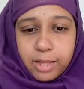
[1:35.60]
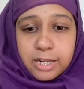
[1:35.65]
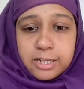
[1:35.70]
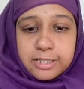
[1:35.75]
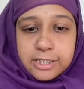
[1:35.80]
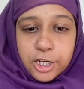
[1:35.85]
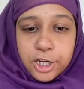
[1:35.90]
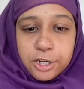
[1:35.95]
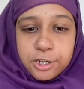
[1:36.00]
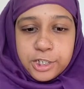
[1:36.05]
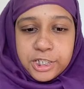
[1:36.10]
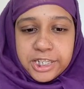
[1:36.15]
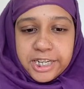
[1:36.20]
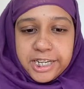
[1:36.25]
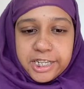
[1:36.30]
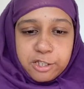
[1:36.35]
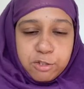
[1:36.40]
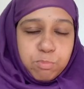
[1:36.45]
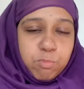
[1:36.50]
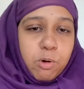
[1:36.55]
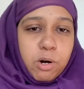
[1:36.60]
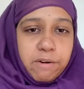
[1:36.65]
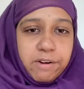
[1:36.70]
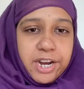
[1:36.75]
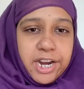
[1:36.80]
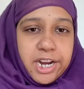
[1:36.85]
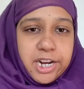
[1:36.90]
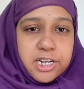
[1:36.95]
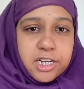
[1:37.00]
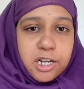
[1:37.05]
So she is
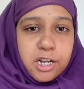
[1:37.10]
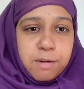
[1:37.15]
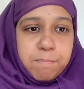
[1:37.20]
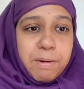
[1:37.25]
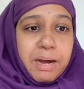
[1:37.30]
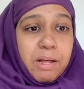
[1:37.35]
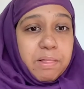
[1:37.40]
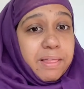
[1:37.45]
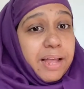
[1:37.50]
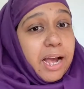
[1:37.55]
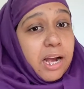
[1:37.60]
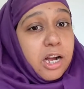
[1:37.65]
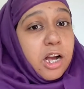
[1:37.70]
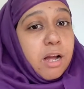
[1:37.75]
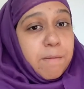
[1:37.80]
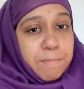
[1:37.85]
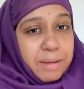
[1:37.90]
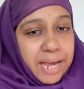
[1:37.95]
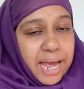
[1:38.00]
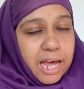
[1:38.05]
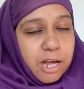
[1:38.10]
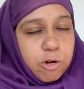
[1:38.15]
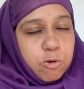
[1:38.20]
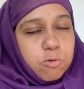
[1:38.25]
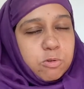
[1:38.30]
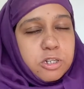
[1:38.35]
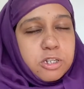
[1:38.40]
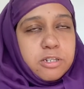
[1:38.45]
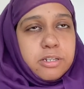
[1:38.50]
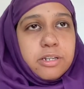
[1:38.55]
worried about that coming
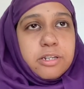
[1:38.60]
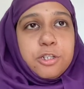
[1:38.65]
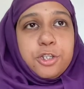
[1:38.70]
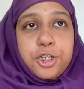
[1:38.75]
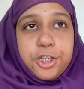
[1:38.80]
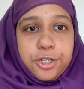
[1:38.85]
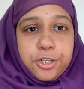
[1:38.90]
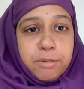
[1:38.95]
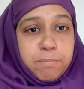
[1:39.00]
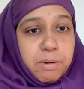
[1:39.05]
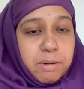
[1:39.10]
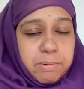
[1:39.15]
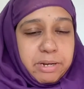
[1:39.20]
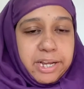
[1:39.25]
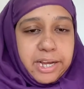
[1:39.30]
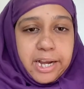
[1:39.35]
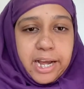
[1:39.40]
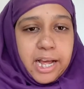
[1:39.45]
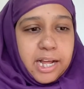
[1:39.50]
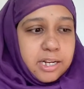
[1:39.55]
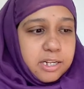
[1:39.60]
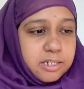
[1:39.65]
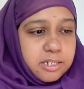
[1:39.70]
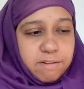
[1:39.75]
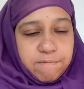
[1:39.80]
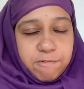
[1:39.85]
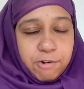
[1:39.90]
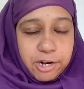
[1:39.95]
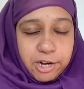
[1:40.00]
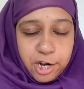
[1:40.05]
out to the public and
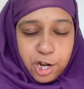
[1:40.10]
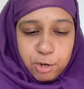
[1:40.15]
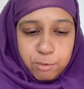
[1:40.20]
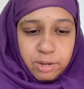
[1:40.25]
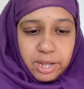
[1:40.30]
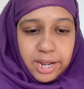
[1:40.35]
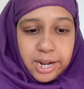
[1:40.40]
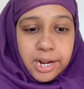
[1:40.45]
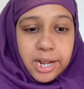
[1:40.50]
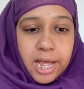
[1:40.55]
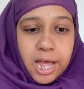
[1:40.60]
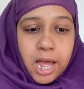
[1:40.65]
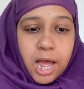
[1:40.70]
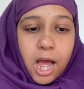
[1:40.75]
everyone knowing.